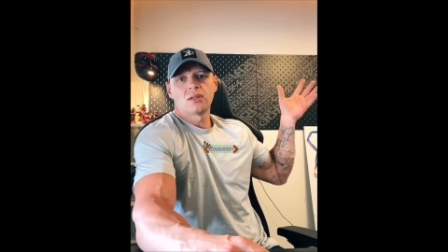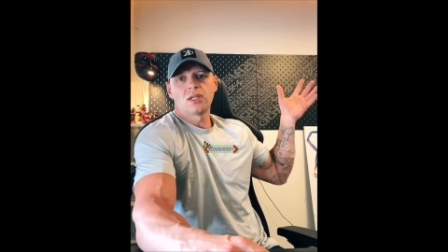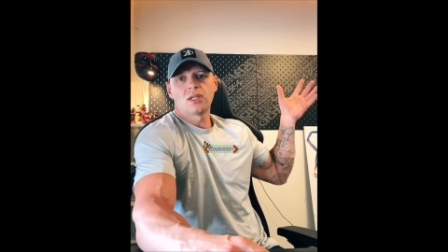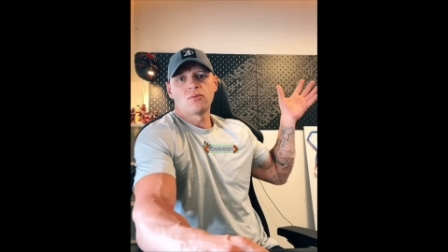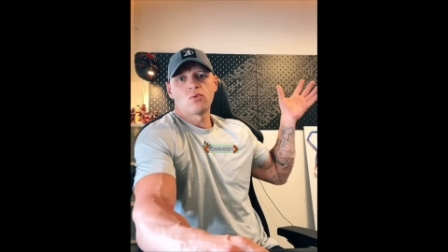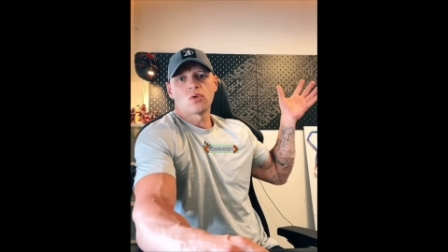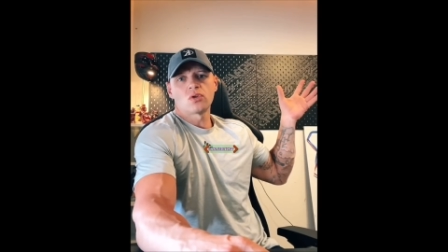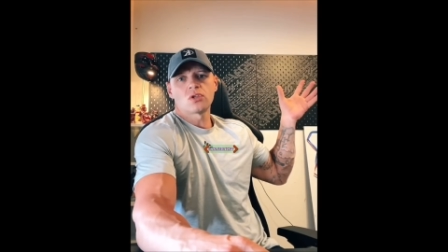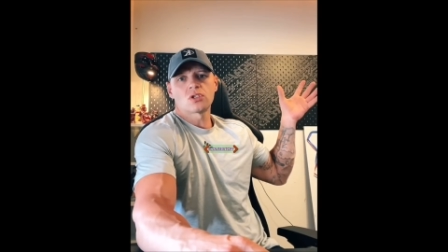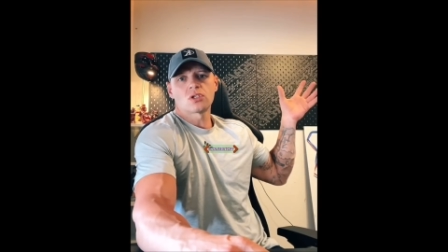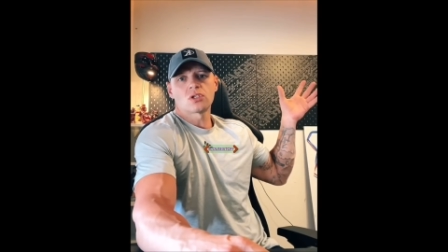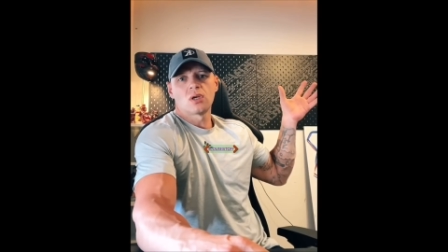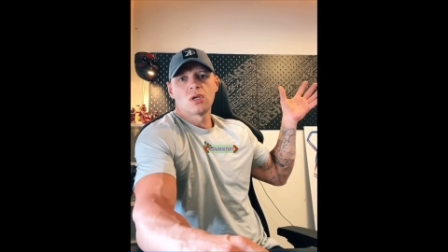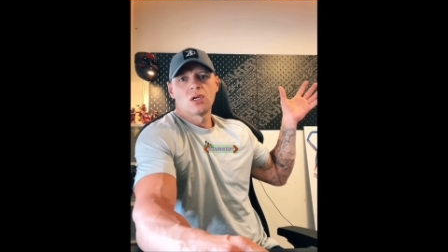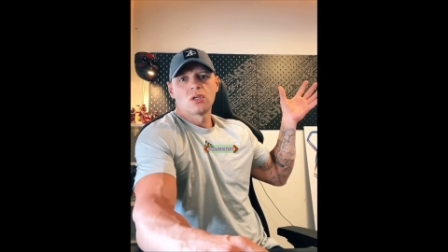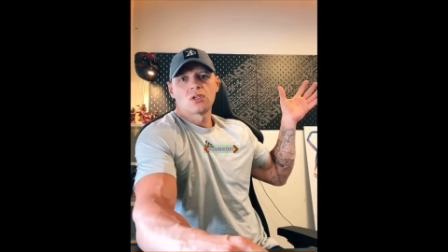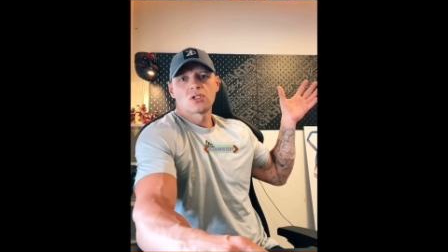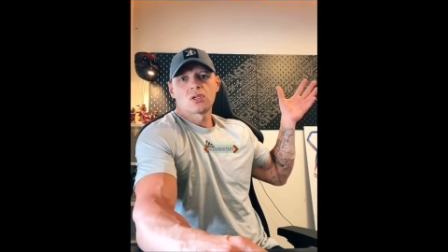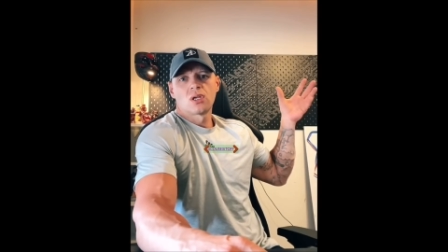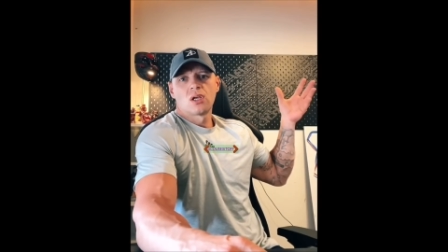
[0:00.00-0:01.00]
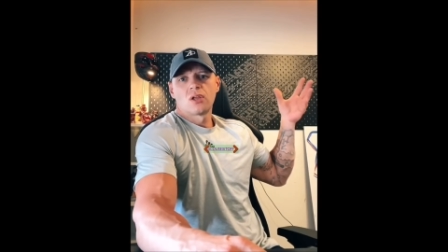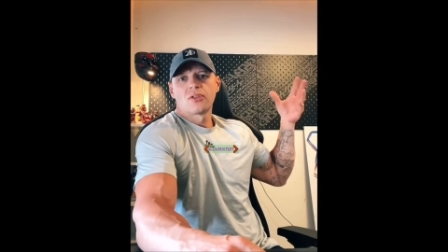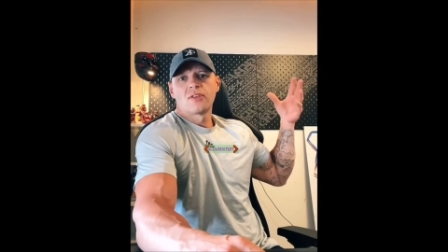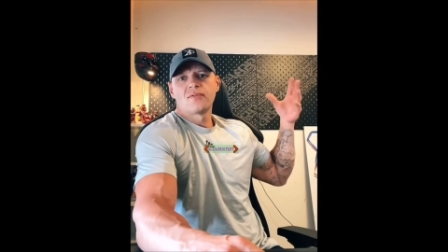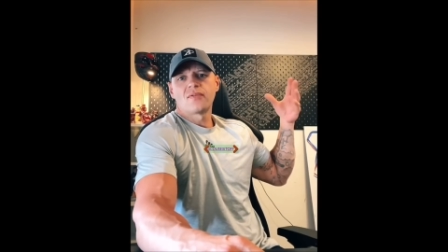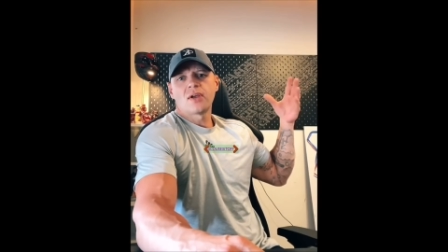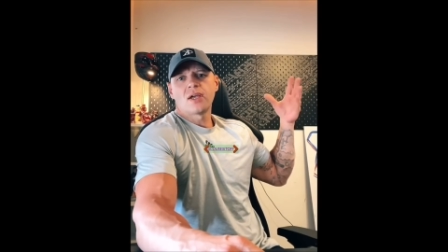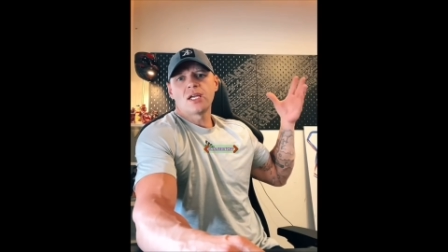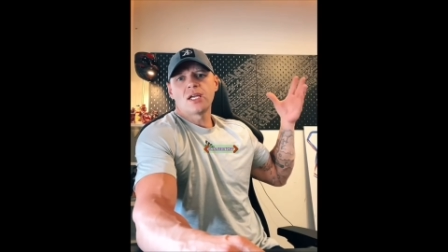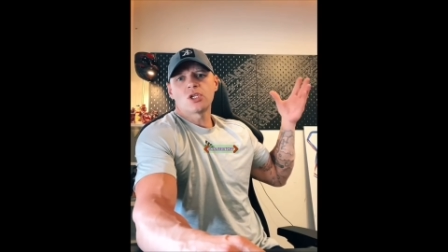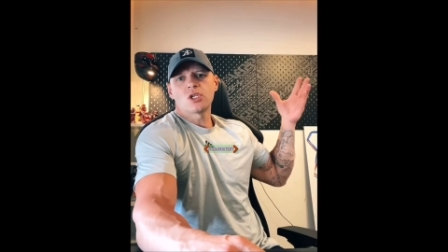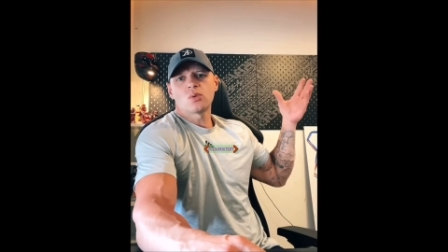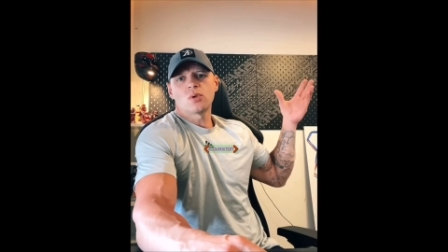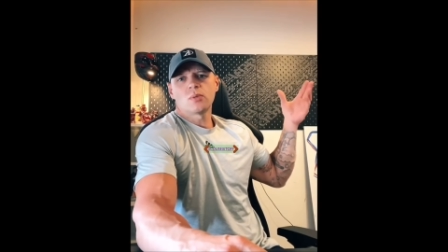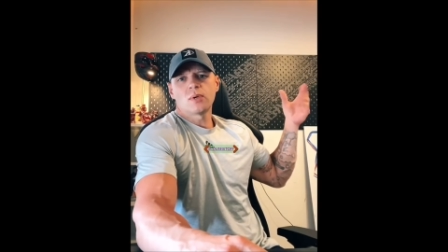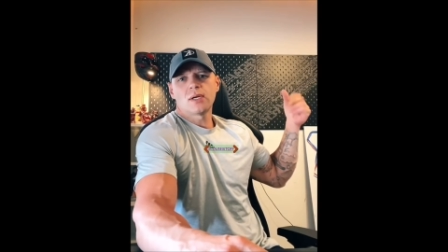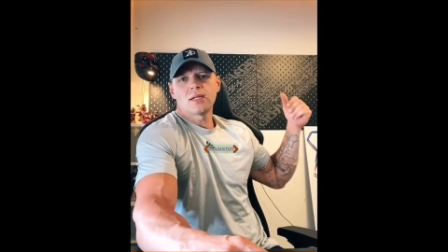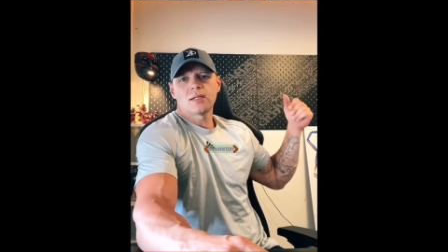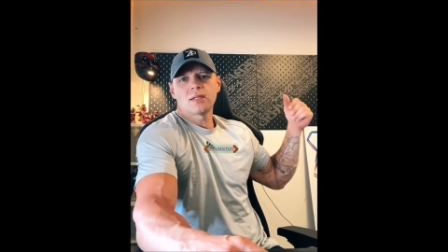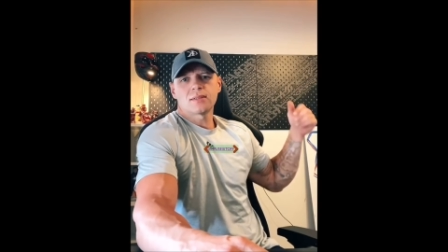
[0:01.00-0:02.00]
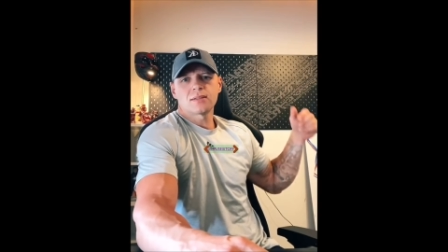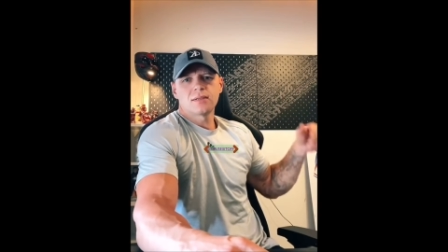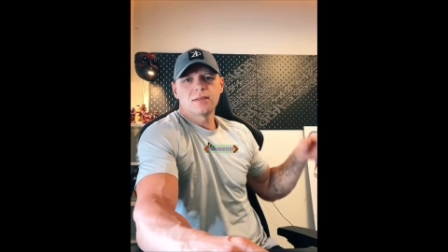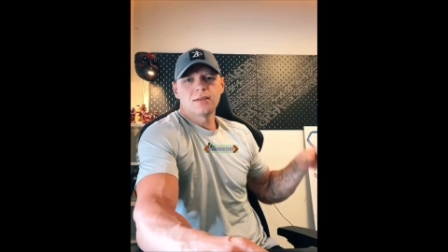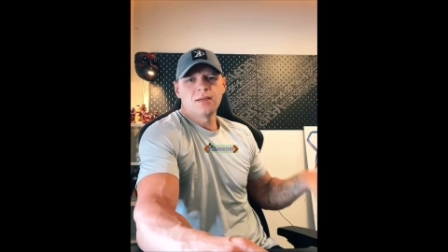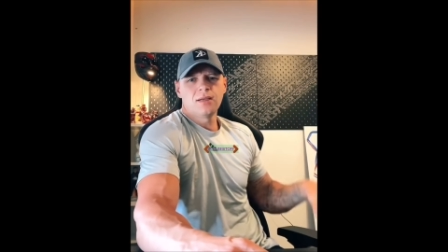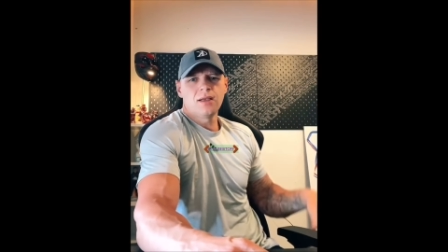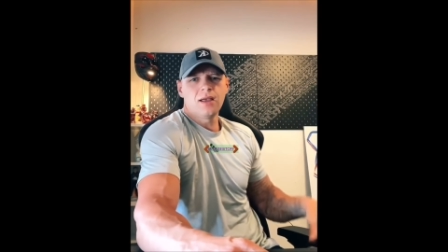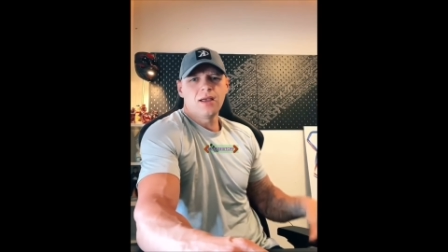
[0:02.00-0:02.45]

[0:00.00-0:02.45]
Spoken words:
They run the virtual world.